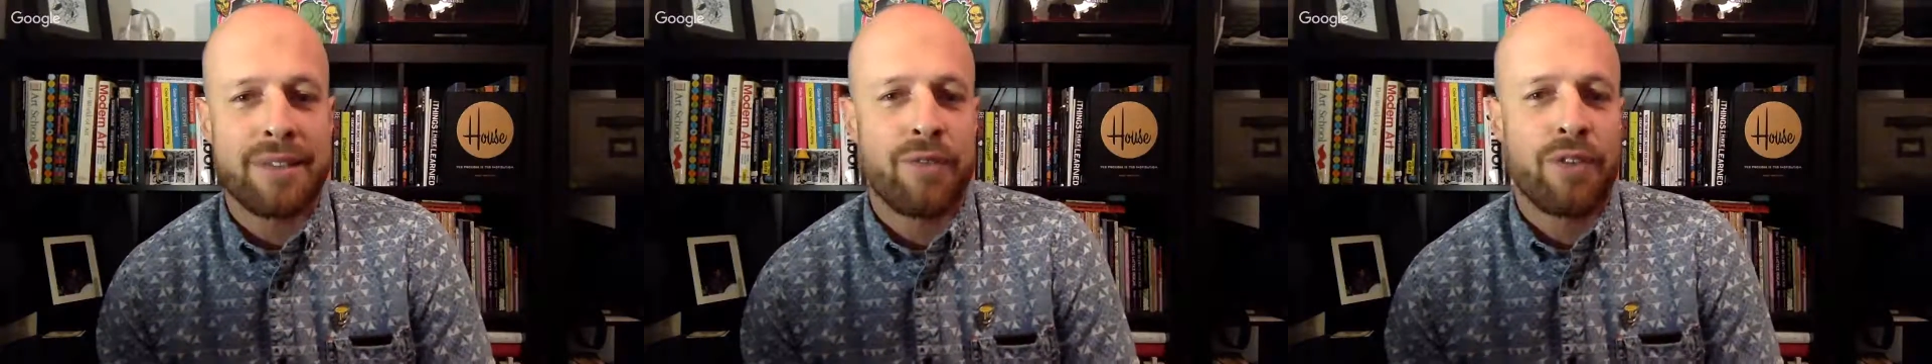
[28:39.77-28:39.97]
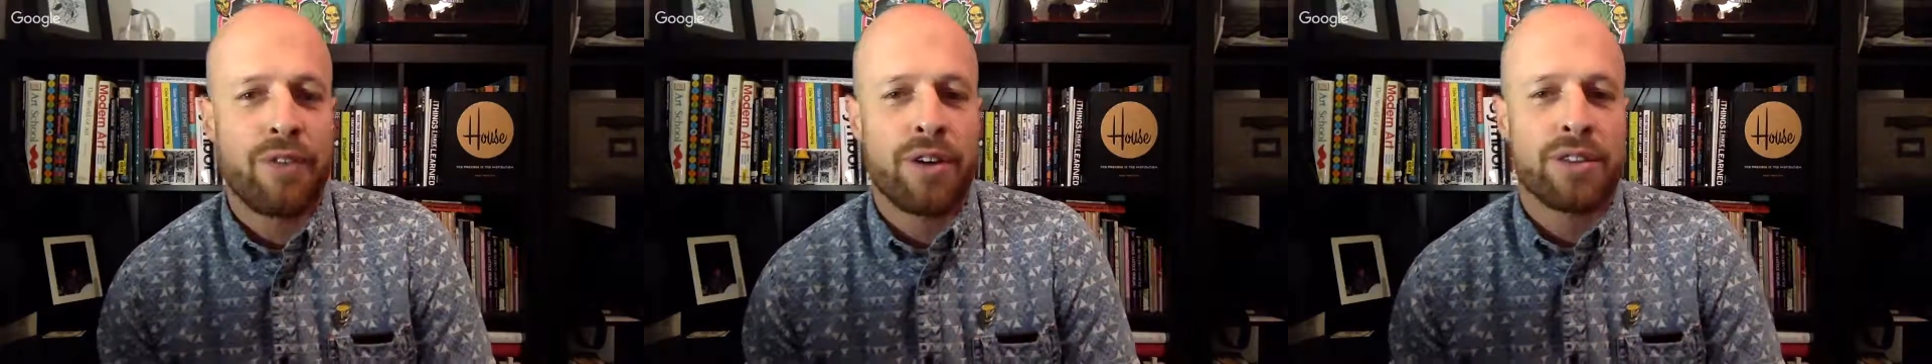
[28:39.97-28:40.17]

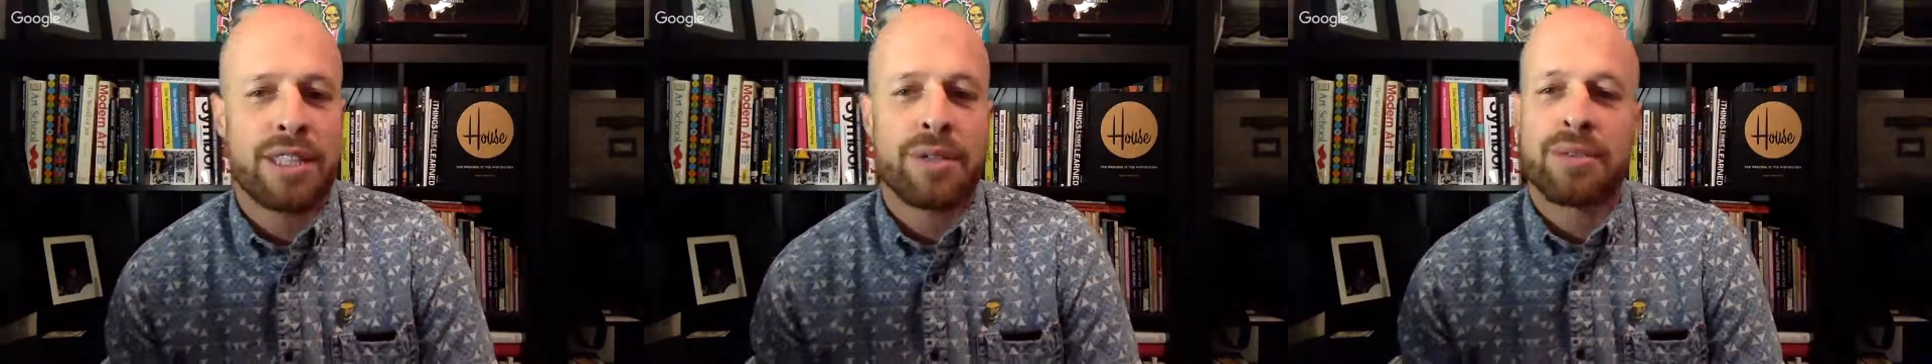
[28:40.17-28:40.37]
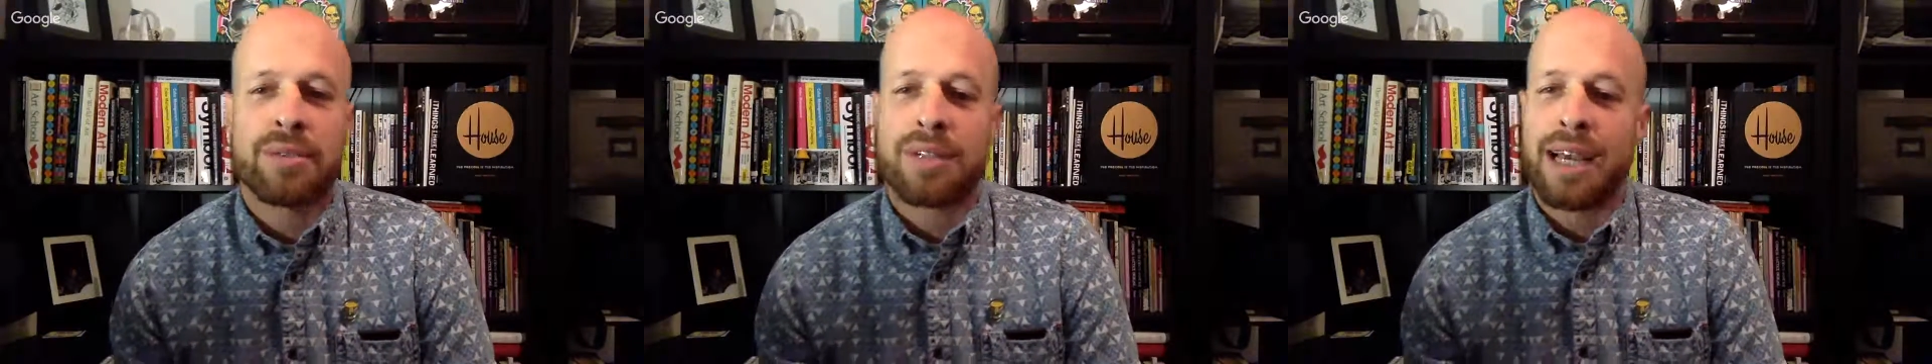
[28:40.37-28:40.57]
At first,
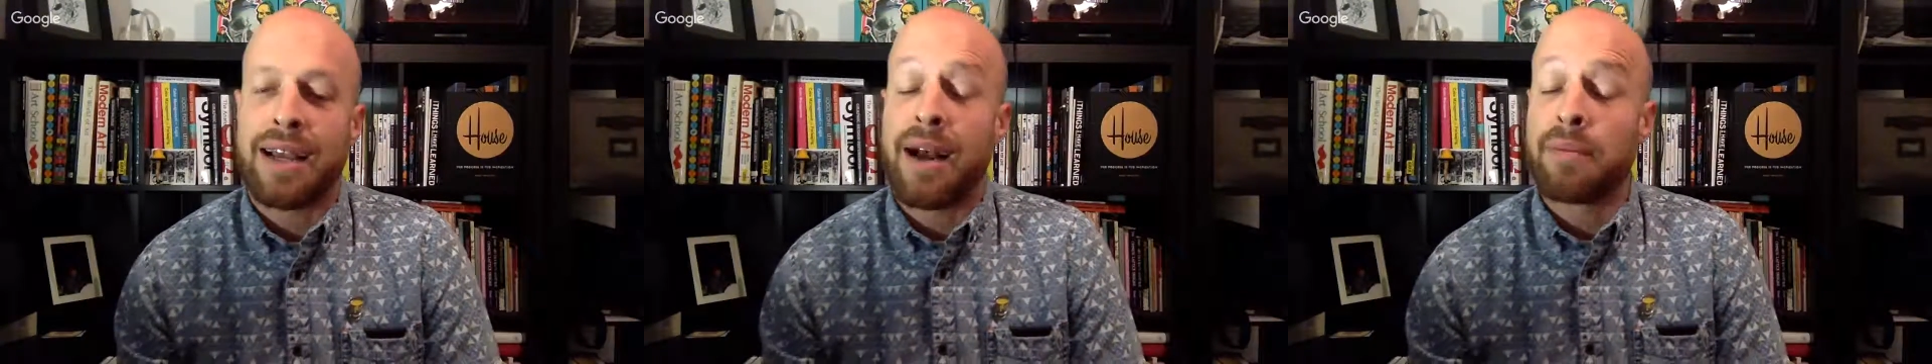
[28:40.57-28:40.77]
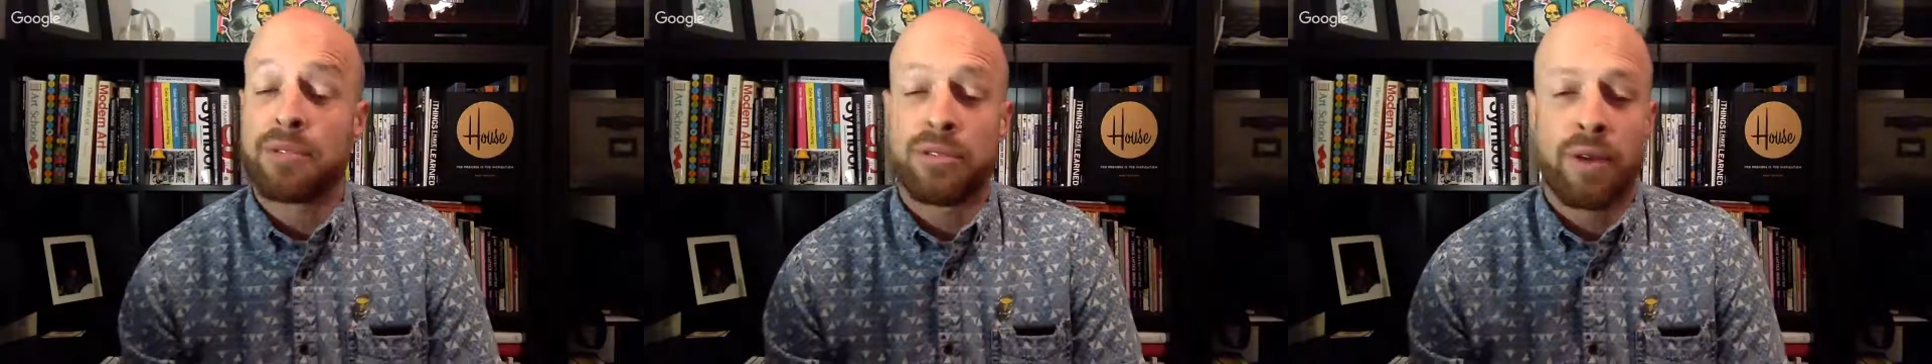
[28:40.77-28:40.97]
he was like,
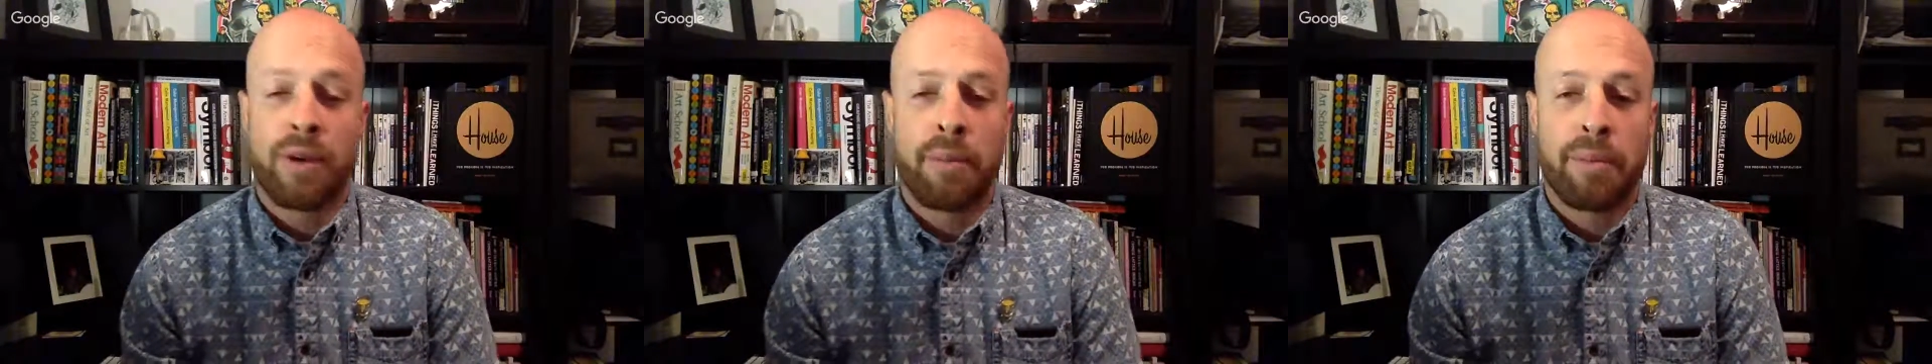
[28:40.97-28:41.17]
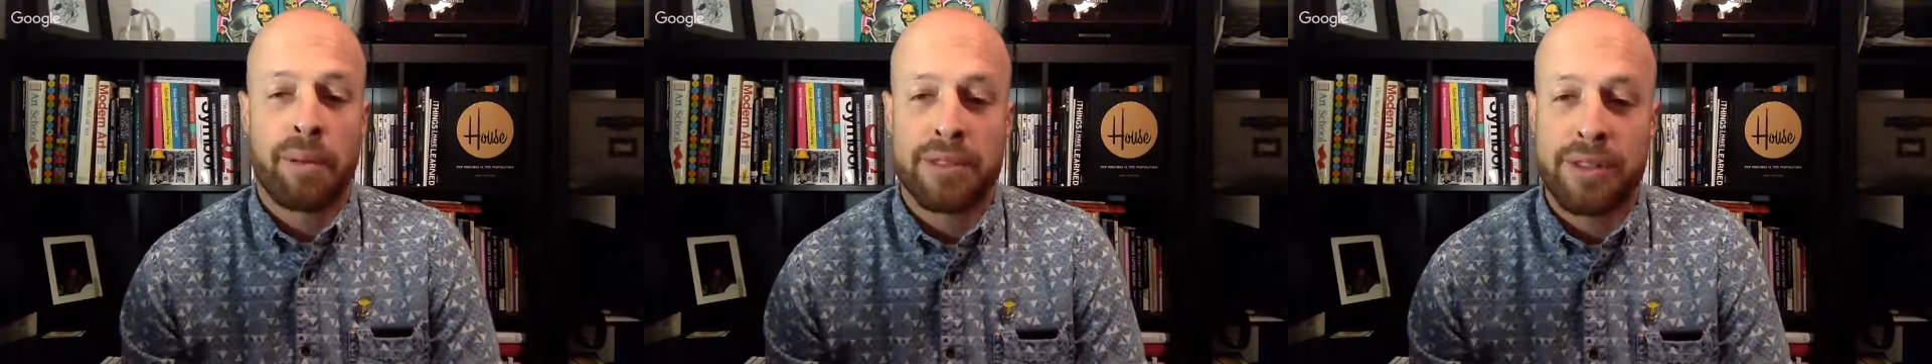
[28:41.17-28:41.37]
I'm
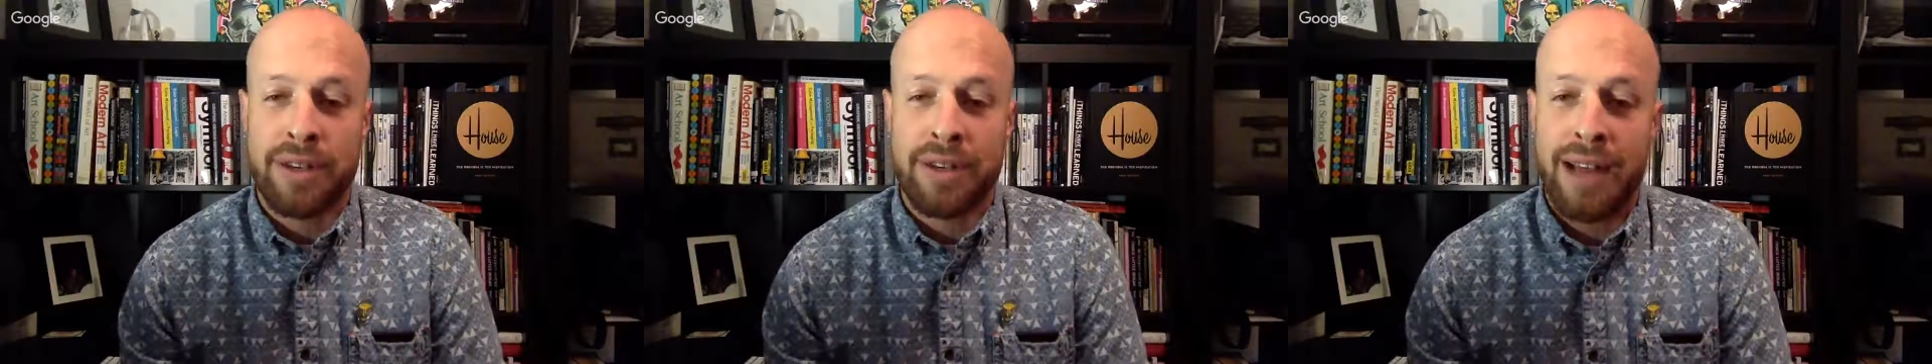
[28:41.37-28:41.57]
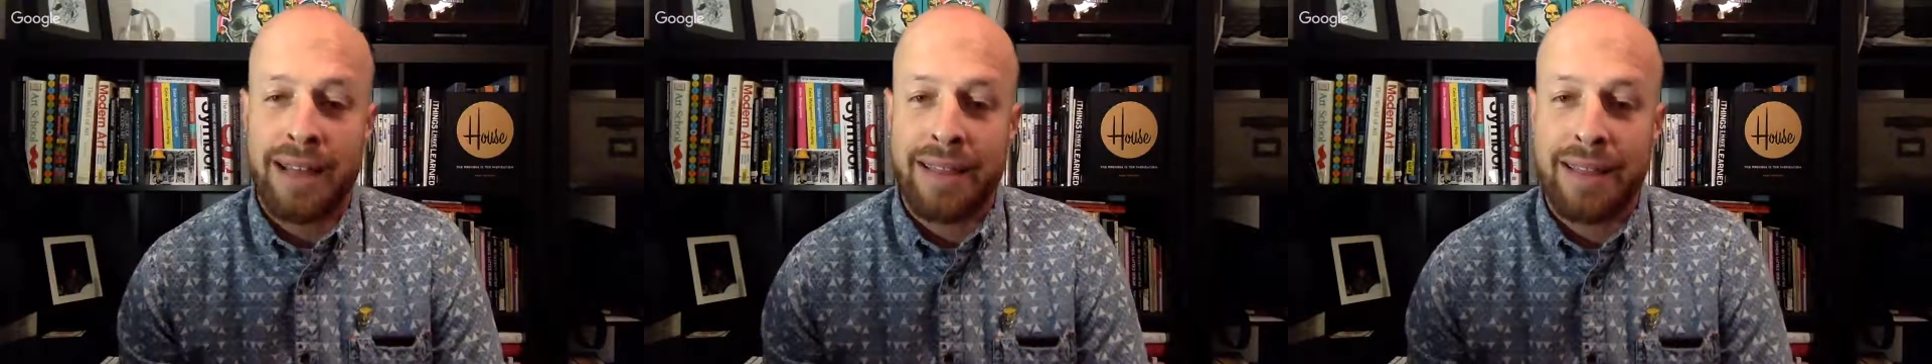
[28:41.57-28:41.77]
screen prints or
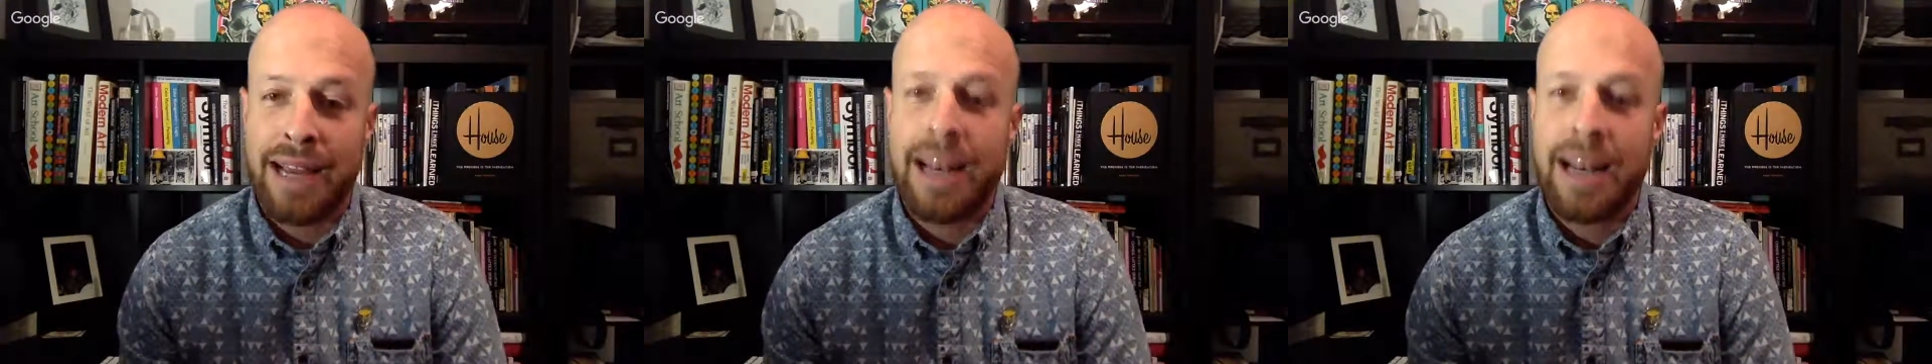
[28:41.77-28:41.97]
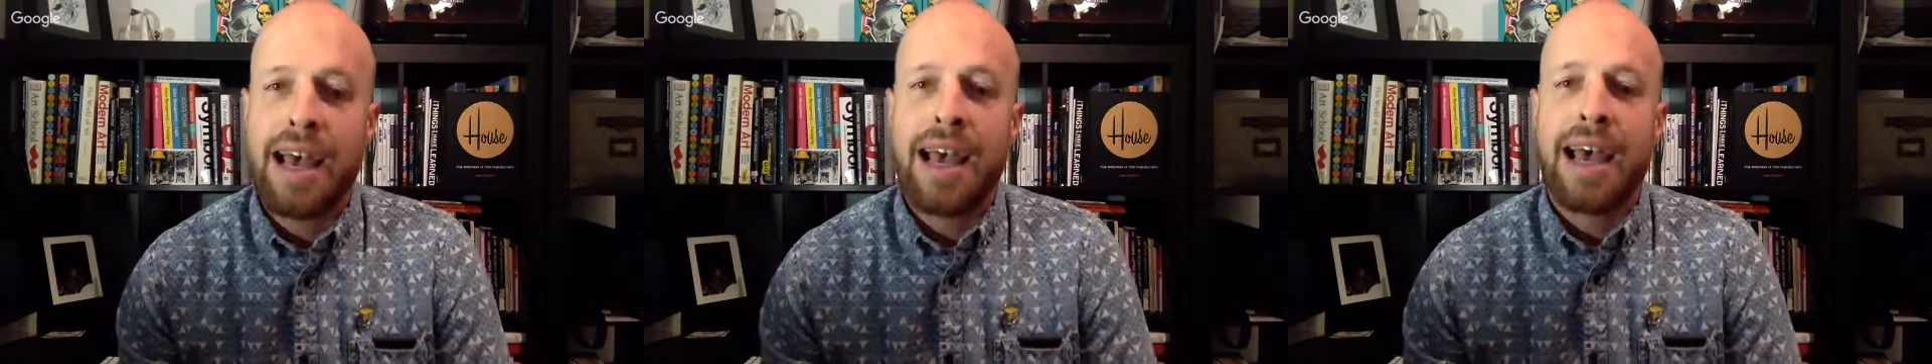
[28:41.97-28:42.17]
nothing.